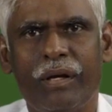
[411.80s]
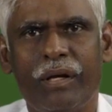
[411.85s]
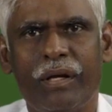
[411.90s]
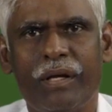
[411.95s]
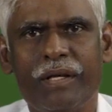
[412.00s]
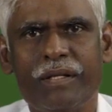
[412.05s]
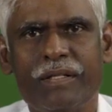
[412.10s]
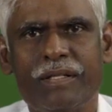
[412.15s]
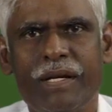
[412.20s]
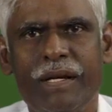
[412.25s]

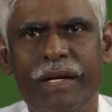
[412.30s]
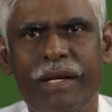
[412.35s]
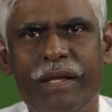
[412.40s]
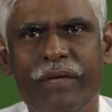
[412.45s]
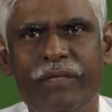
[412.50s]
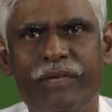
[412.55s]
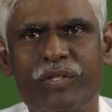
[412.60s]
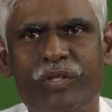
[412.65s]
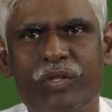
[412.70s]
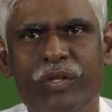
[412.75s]
Kingsley
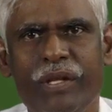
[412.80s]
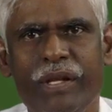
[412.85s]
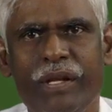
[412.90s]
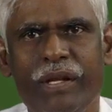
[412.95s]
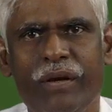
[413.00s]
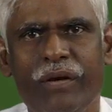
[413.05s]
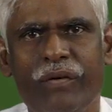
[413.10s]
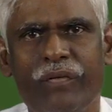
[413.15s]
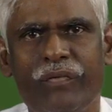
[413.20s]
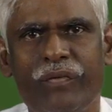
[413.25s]
Davis' theory
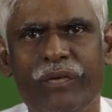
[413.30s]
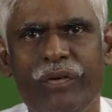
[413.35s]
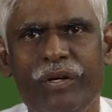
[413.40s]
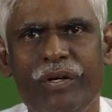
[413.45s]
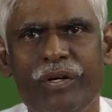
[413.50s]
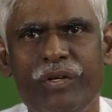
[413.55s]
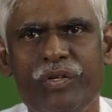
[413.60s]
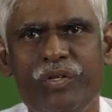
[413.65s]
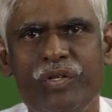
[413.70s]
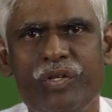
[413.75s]
of
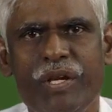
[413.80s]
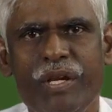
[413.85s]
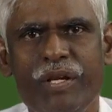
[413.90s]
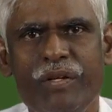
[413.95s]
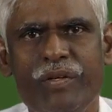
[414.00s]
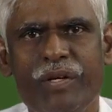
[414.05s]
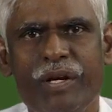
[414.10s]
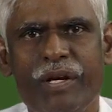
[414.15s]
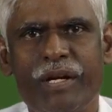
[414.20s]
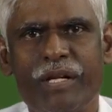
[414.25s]

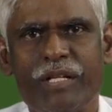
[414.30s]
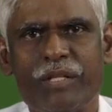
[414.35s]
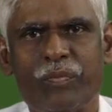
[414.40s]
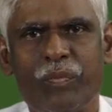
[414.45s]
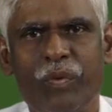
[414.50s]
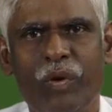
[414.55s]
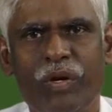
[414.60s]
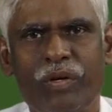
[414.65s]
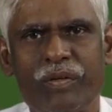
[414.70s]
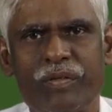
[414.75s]
change and
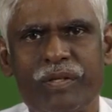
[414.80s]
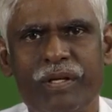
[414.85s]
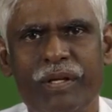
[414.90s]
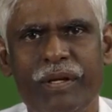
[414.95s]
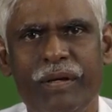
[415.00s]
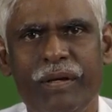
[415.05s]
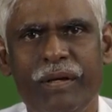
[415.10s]
response.